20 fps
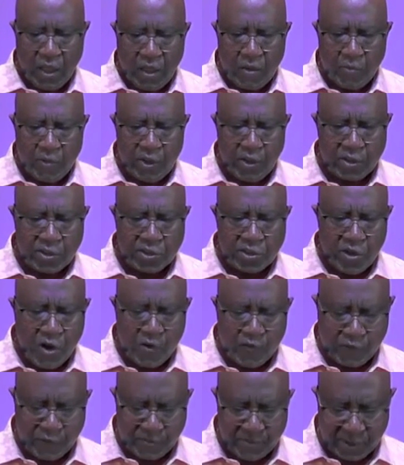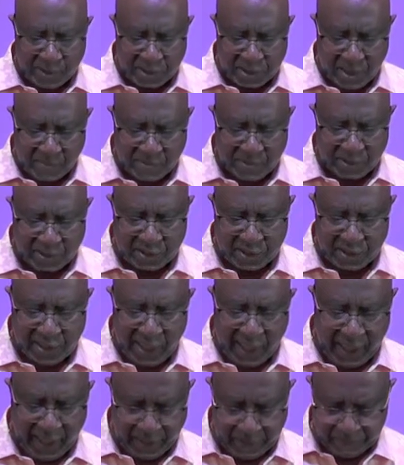We're going to talk from the subject
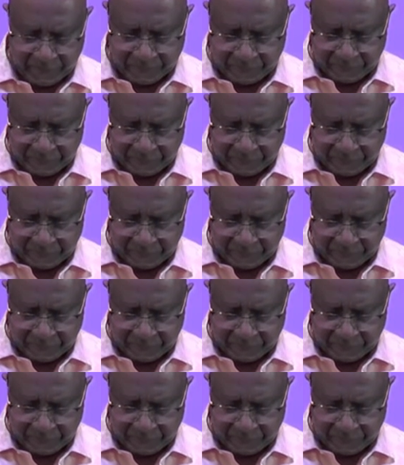today